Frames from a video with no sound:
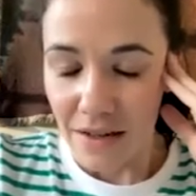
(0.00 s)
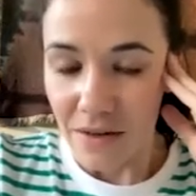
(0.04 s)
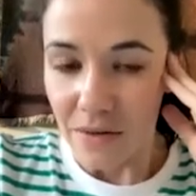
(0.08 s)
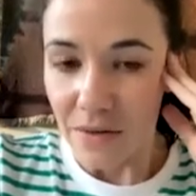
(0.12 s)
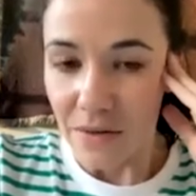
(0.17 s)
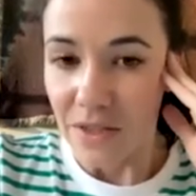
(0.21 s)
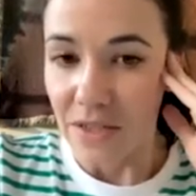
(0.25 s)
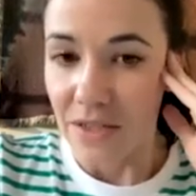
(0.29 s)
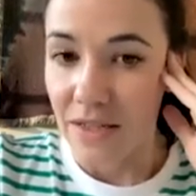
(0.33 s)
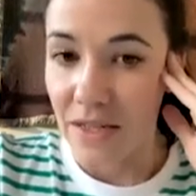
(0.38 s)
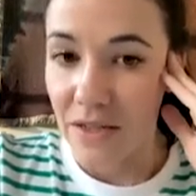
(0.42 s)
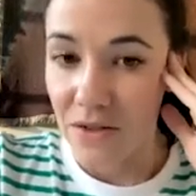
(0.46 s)

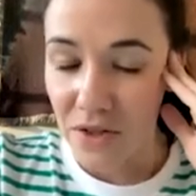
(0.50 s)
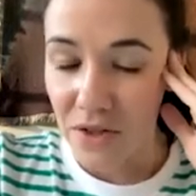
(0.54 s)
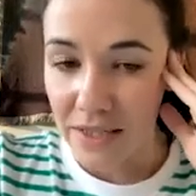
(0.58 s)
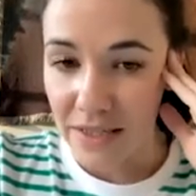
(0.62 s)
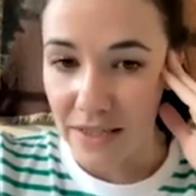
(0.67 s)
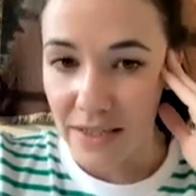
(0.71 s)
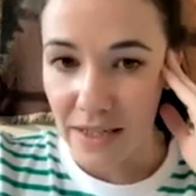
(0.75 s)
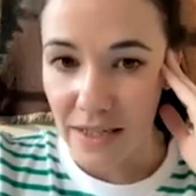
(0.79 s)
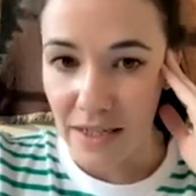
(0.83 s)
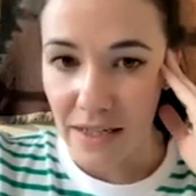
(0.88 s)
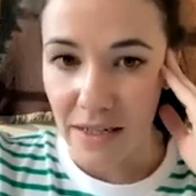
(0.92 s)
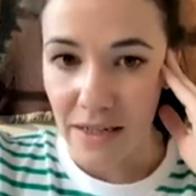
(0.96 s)
which is
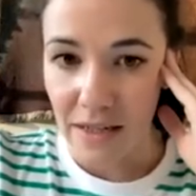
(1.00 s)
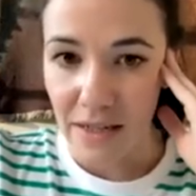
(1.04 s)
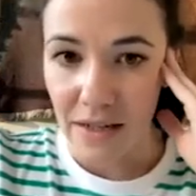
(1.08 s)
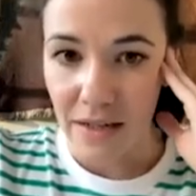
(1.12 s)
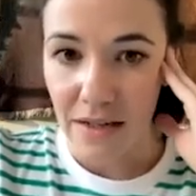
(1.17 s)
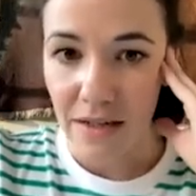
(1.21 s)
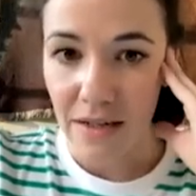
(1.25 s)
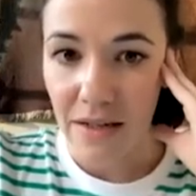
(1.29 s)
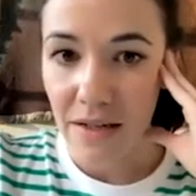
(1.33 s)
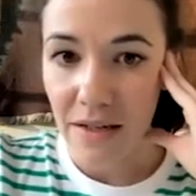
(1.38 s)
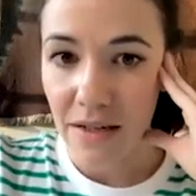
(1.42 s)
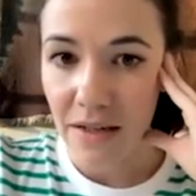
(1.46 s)
interesting
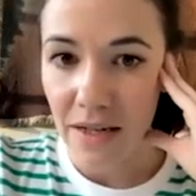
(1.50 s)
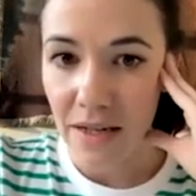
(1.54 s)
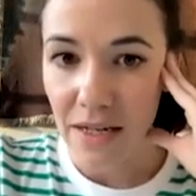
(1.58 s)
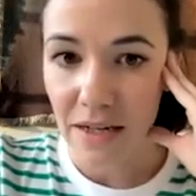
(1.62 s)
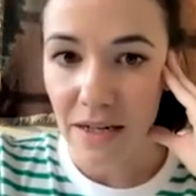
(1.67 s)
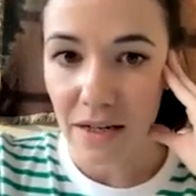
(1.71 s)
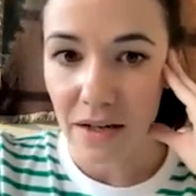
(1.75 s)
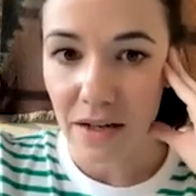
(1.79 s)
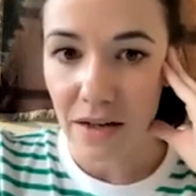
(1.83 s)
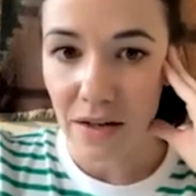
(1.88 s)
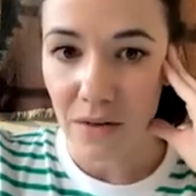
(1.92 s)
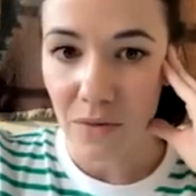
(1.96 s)

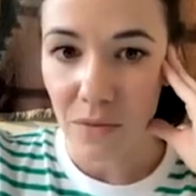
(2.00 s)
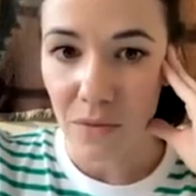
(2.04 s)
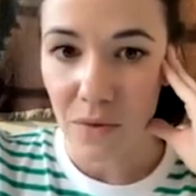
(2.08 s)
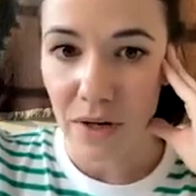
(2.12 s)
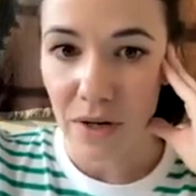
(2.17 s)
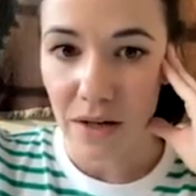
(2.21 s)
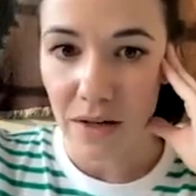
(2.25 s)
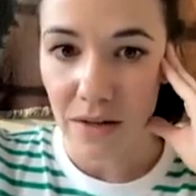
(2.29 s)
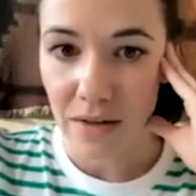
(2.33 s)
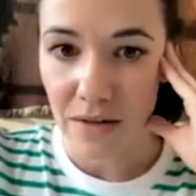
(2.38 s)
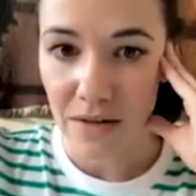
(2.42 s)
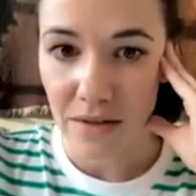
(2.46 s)
in a
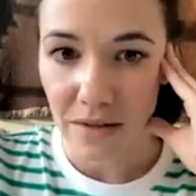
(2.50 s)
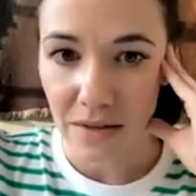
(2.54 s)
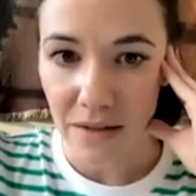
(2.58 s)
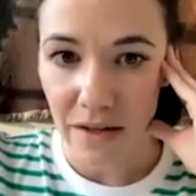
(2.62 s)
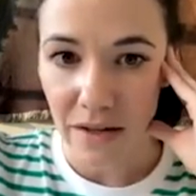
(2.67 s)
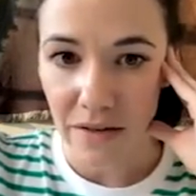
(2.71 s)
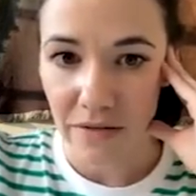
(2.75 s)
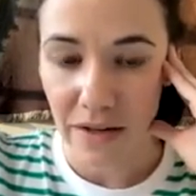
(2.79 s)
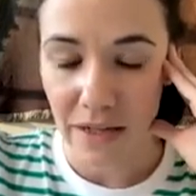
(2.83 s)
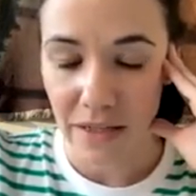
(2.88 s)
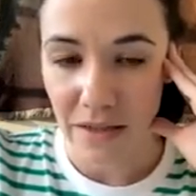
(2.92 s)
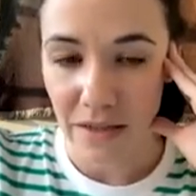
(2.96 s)
world
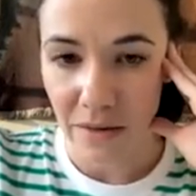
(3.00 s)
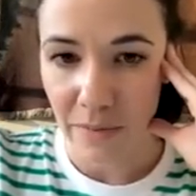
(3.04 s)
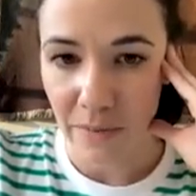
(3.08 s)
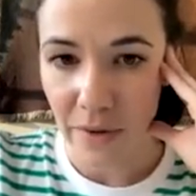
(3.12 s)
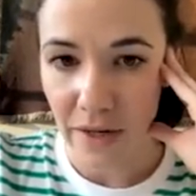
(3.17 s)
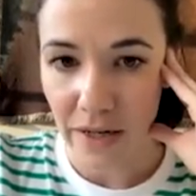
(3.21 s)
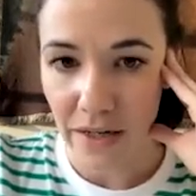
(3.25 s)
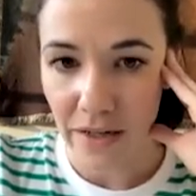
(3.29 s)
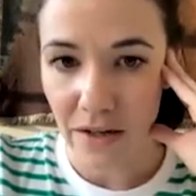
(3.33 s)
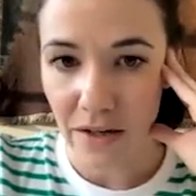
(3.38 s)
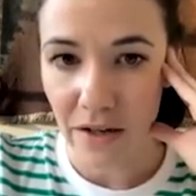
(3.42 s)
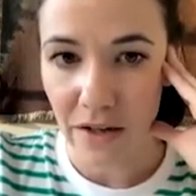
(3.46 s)
affected
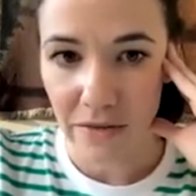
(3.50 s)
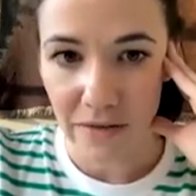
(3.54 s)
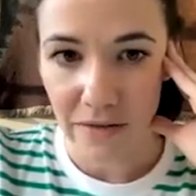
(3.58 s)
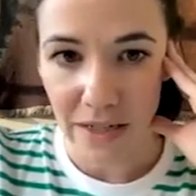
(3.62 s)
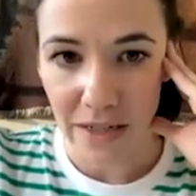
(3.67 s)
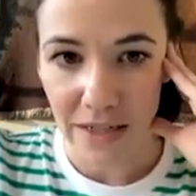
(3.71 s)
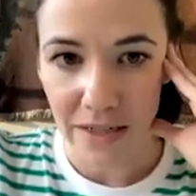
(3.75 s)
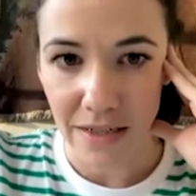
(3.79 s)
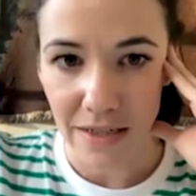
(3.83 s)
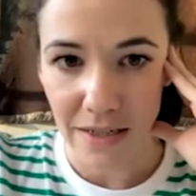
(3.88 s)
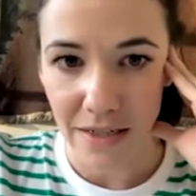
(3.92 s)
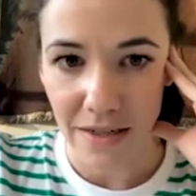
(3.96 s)
by
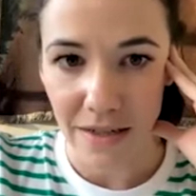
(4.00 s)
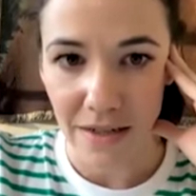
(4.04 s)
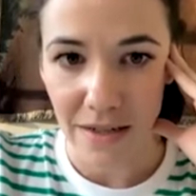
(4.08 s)
COVID,